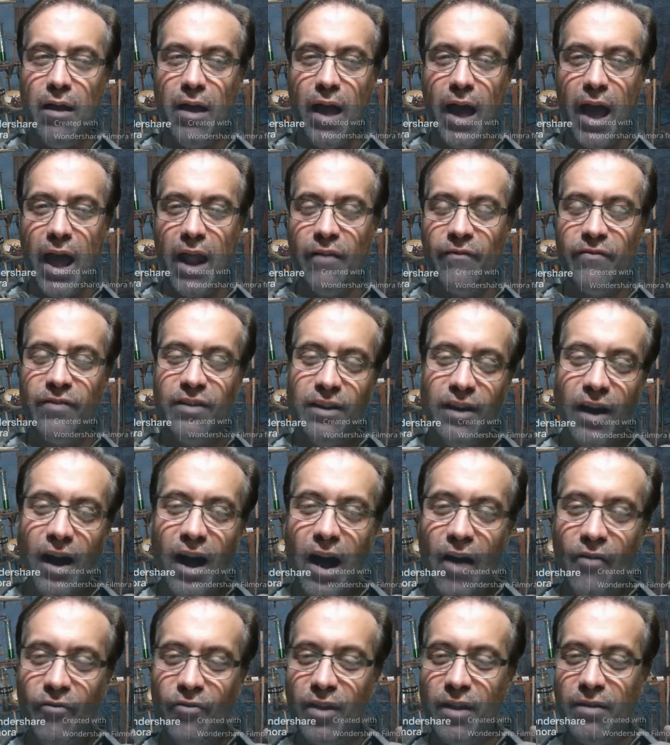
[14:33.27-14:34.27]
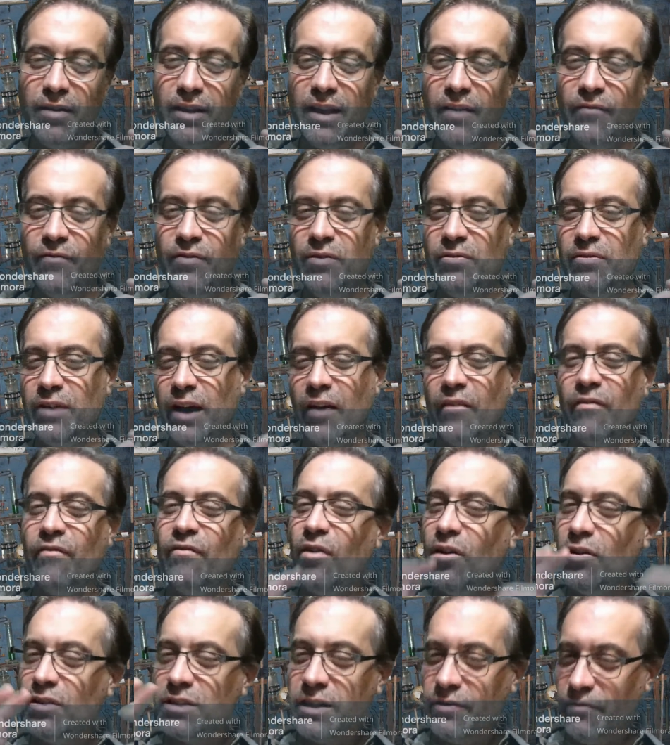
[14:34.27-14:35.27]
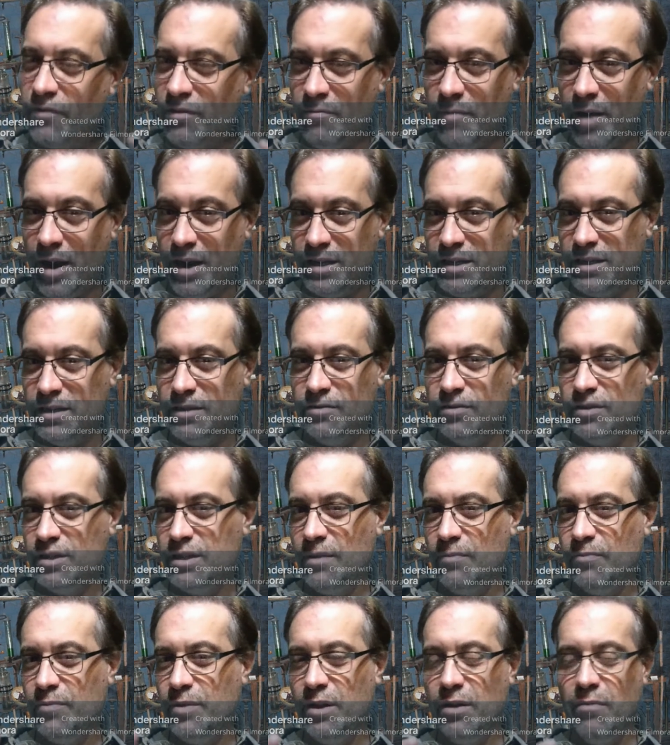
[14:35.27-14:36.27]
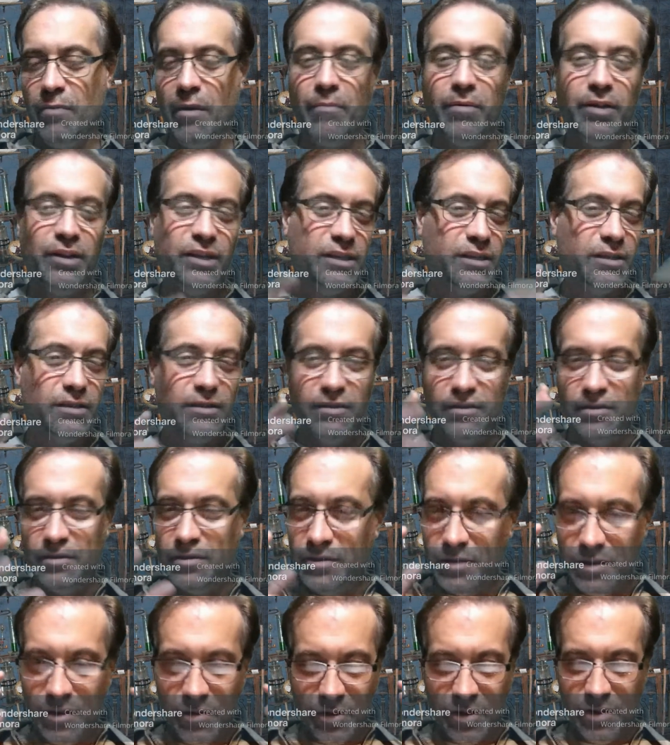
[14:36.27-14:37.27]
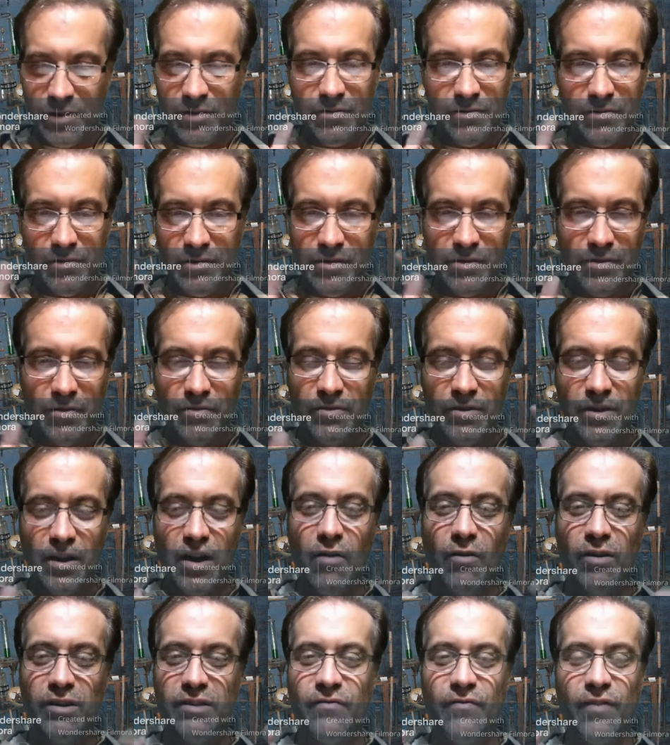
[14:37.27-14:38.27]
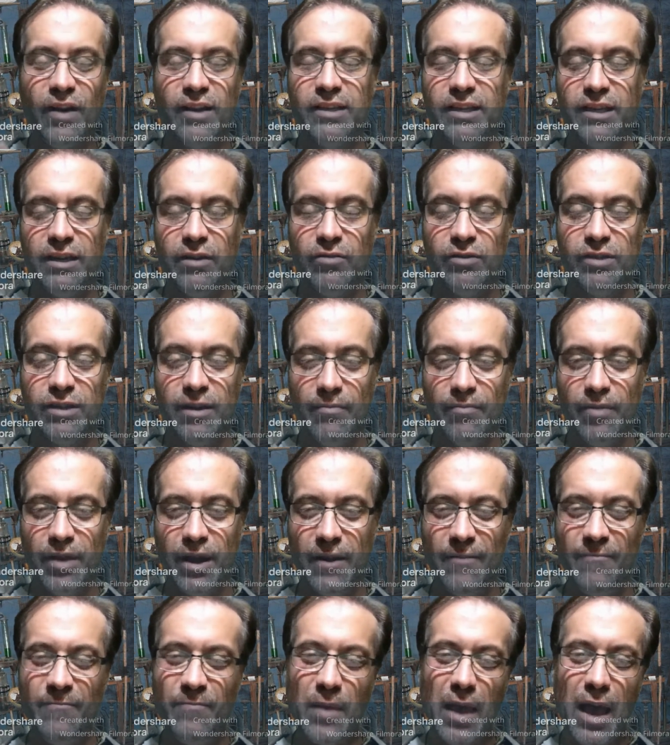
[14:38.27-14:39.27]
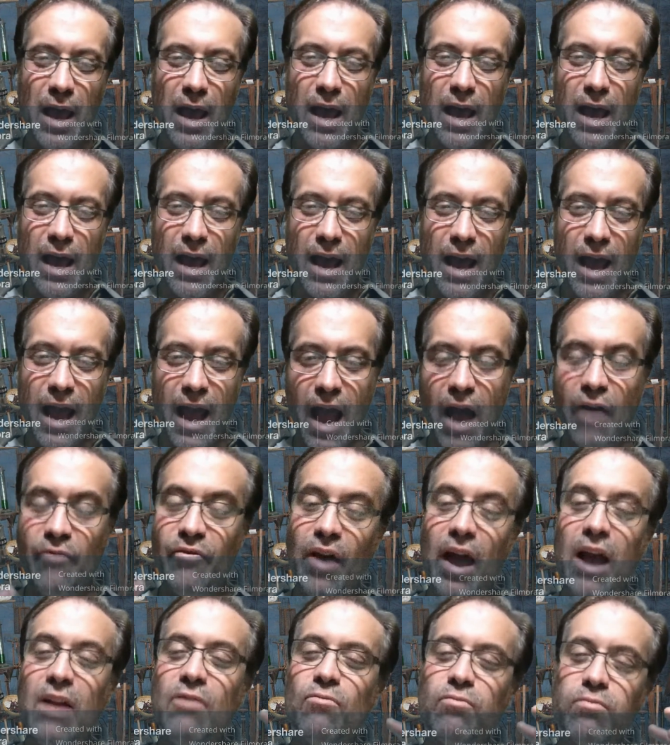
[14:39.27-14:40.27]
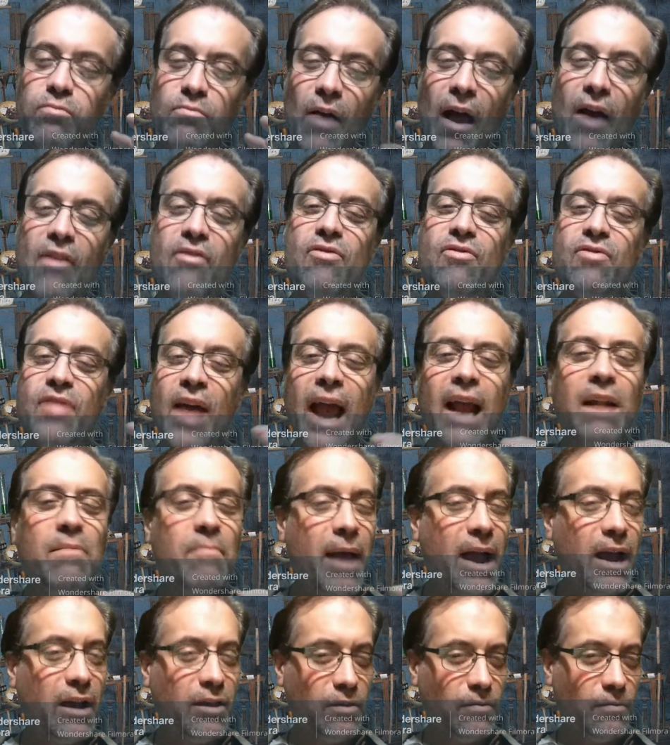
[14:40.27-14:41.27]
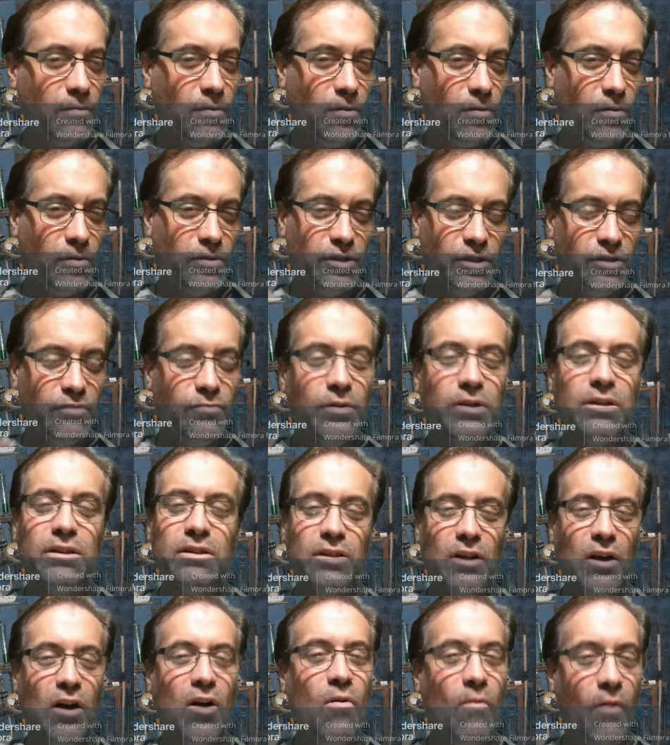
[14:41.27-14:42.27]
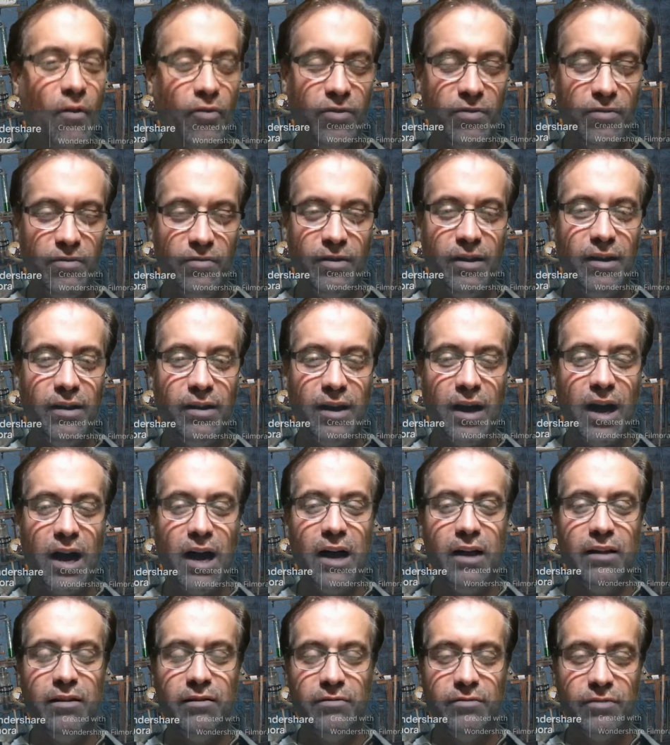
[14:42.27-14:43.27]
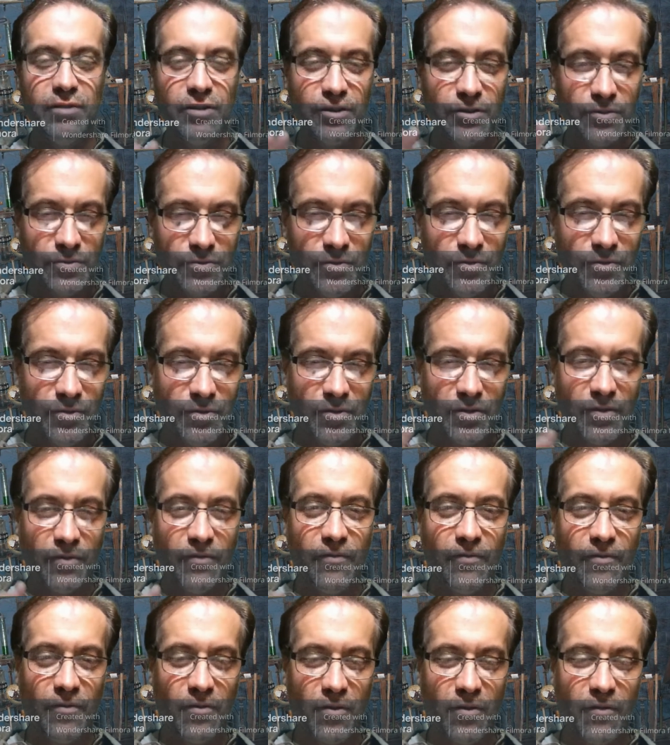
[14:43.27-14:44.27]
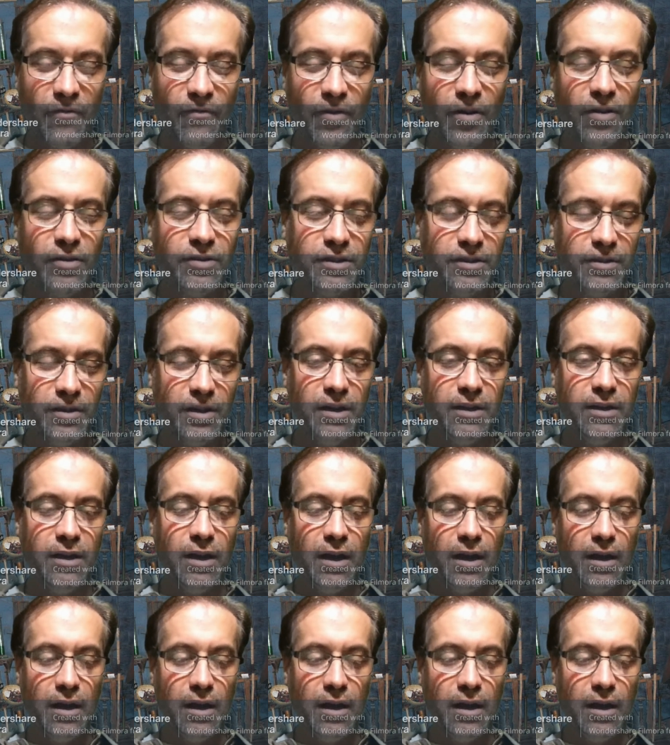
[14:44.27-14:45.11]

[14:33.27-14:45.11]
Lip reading: And if not, they'd give you like false information or something, or maybe just, you don't know, it's fuzzy or something. And they'd make the roll, and you wouldn't know whether you got the truth or falsehood.